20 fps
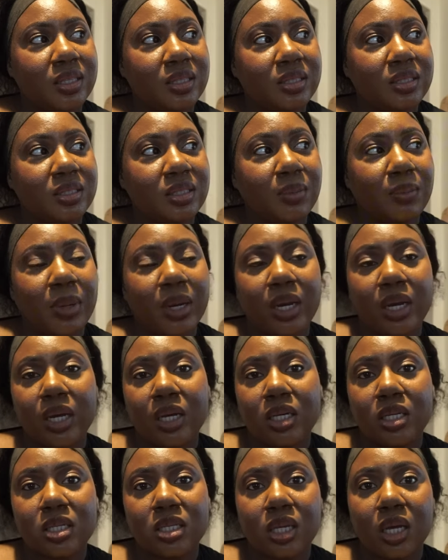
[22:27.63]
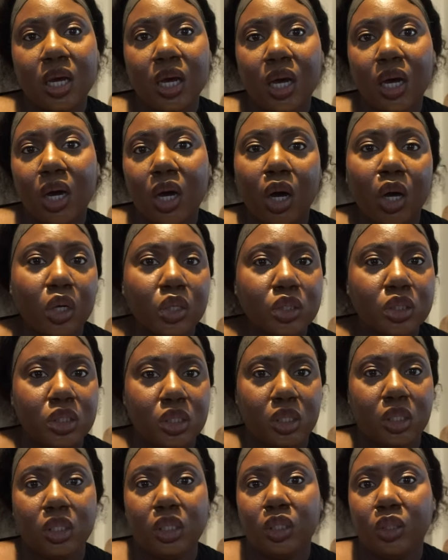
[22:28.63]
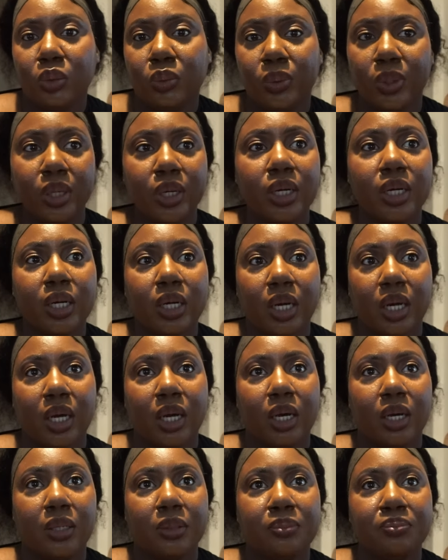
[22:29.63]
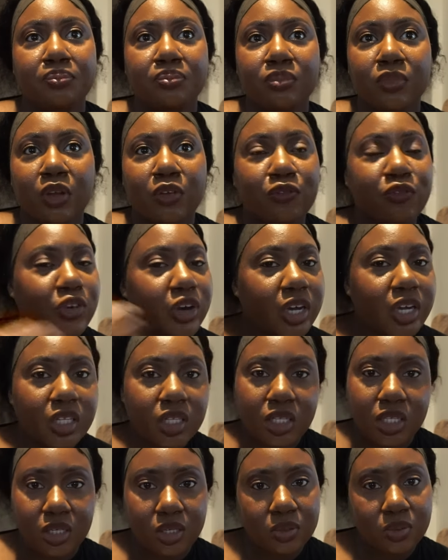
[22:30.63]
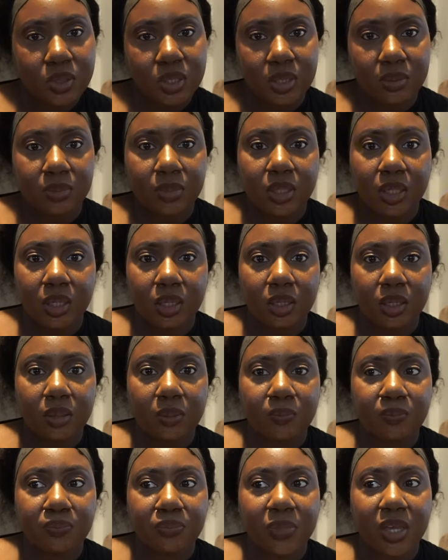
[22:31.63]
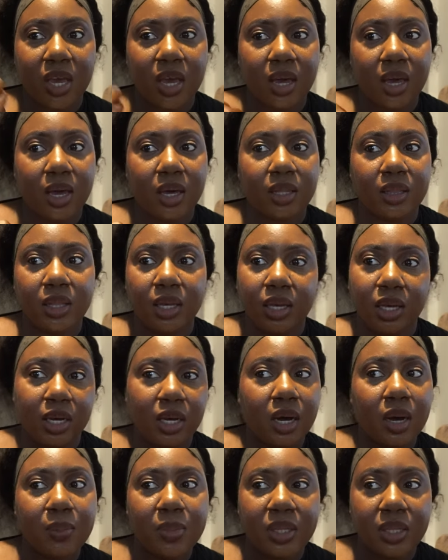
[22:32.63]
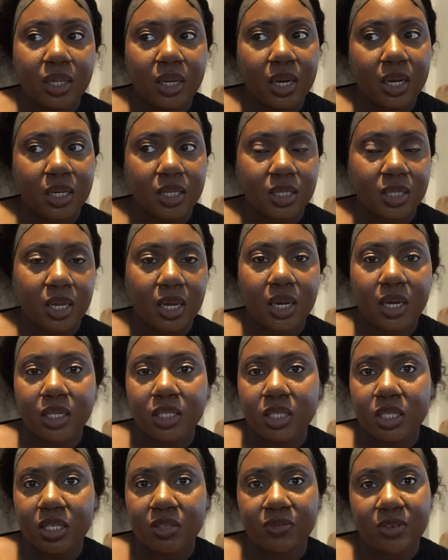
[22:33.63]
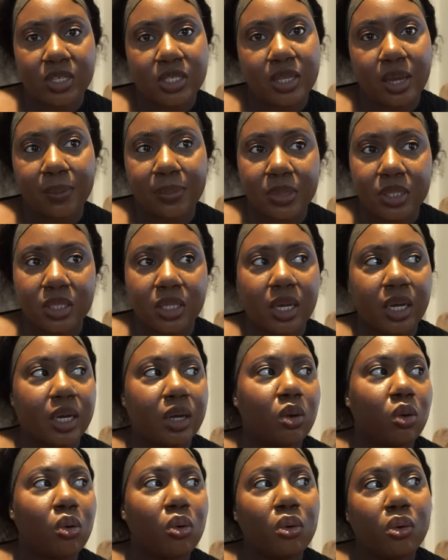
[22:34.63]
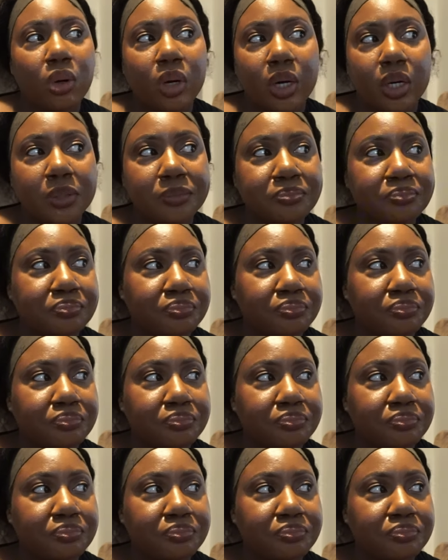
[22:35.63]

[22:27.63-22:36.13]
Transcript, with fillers: somebody else could go to work and forget to do something and they could come in the next day and just fix that mistake or